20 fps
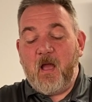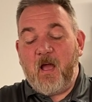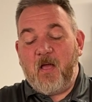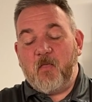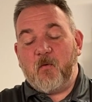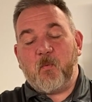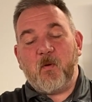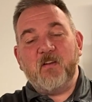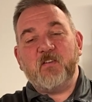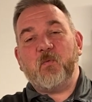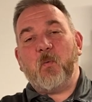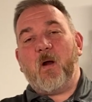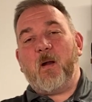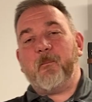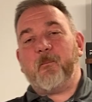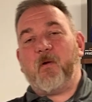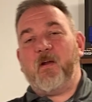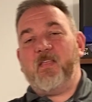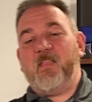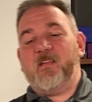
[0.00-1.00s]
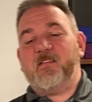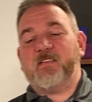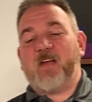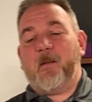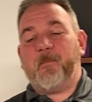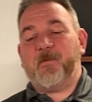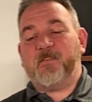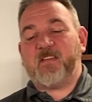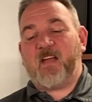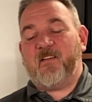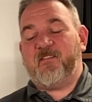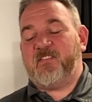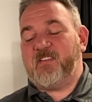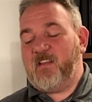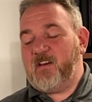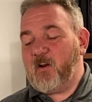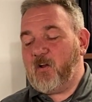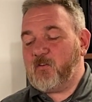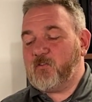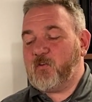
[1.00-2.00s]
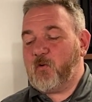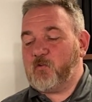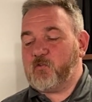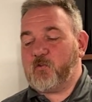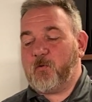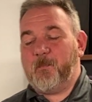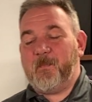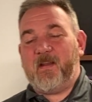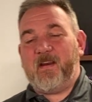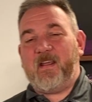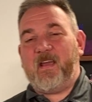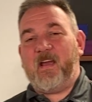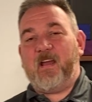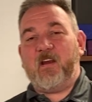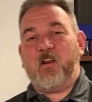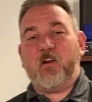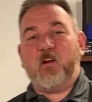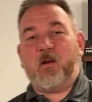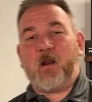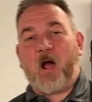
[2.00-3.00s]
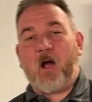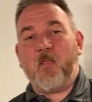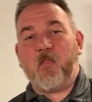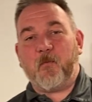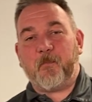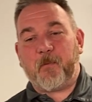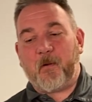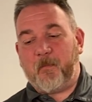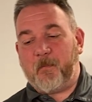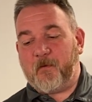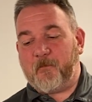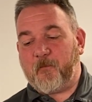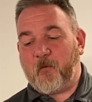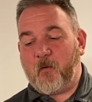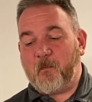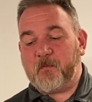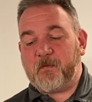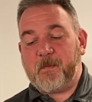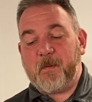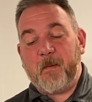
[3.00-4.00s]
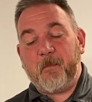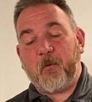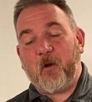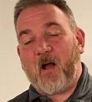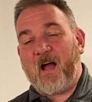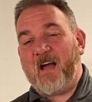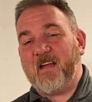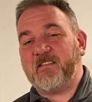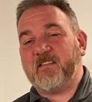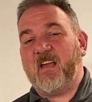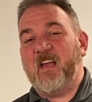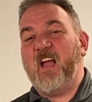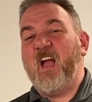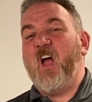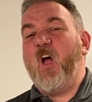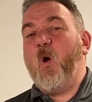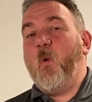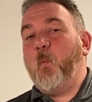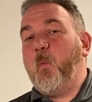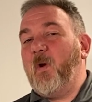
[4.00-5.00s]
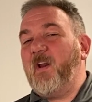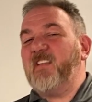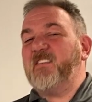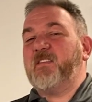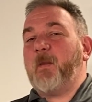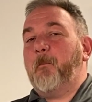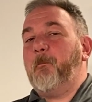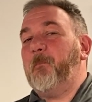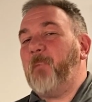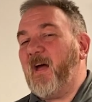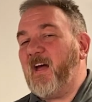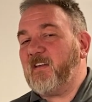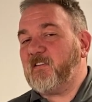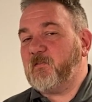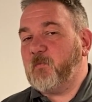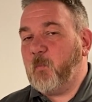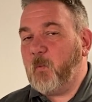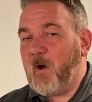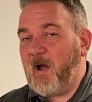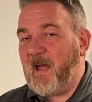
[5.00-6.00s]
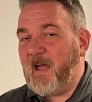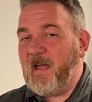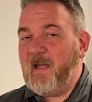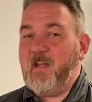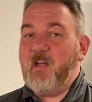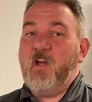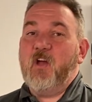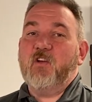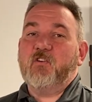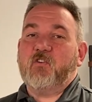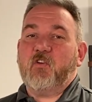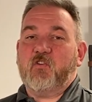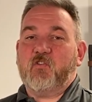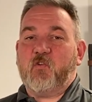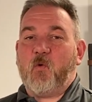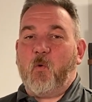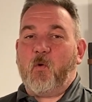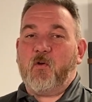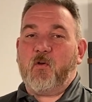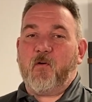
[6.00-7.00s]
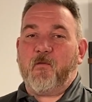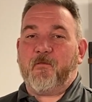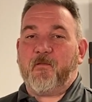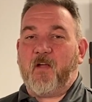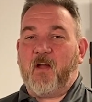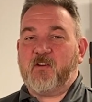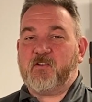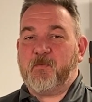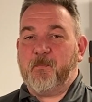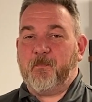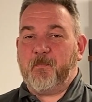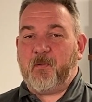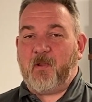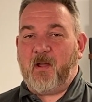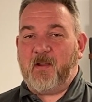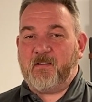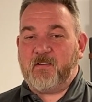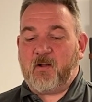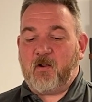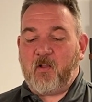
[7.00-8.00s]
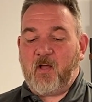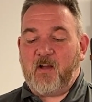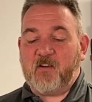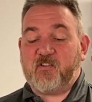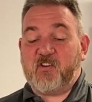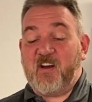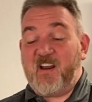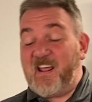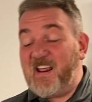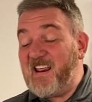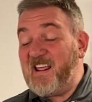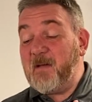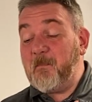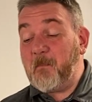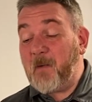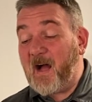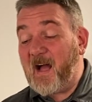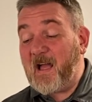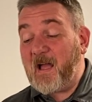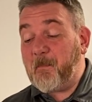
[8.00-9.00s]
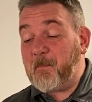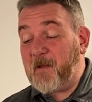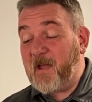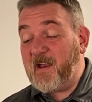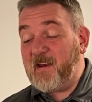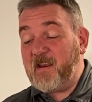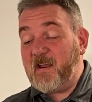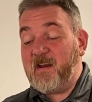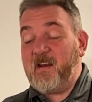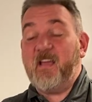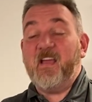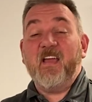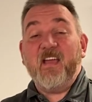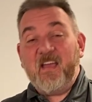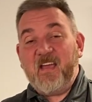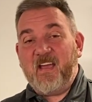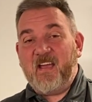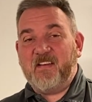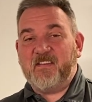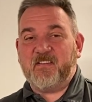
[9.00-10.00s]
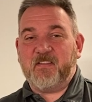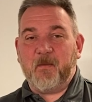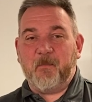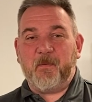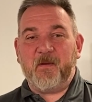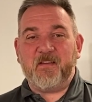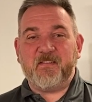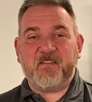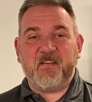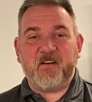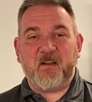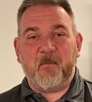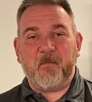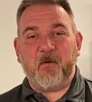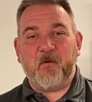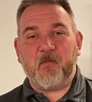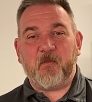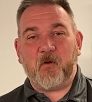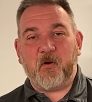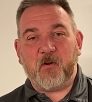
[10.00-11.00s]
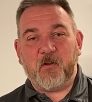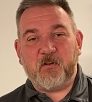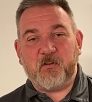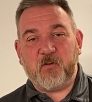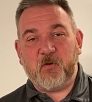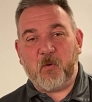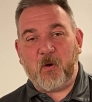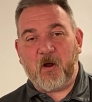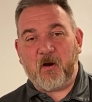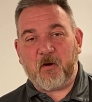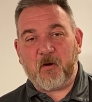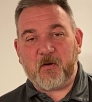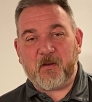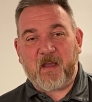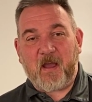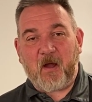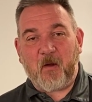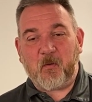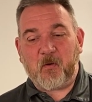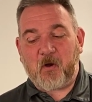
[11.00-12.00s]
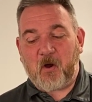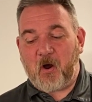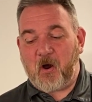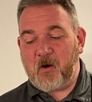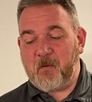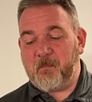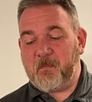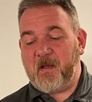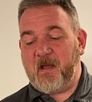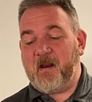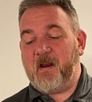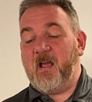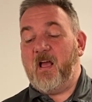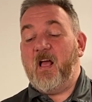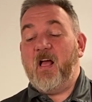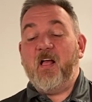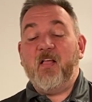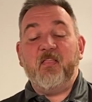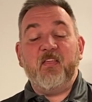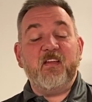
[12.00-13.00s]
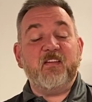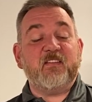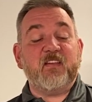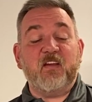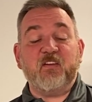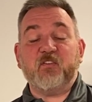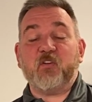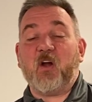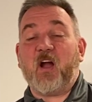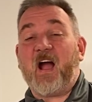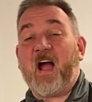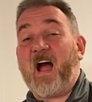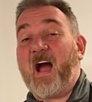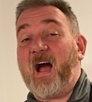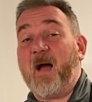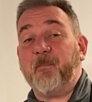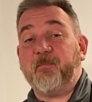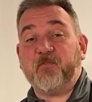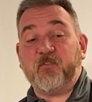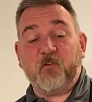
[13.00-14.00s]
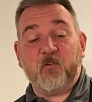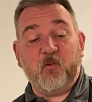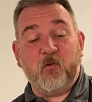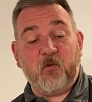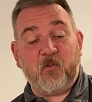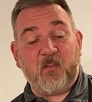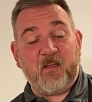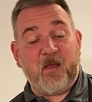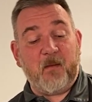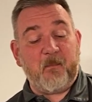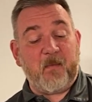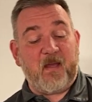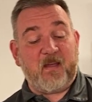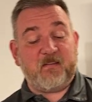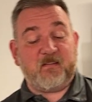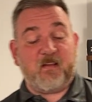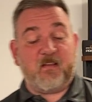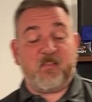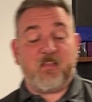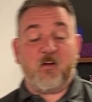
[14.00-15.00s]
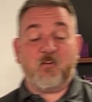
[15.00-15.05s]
And the reason why I'm bringing this up is I've seen on social media and in other public forums people asking what is the best way to store your Flesh and Blood collection. And in my opinion, it's the BCW 3200 count card bin. These things are absolutely amazing.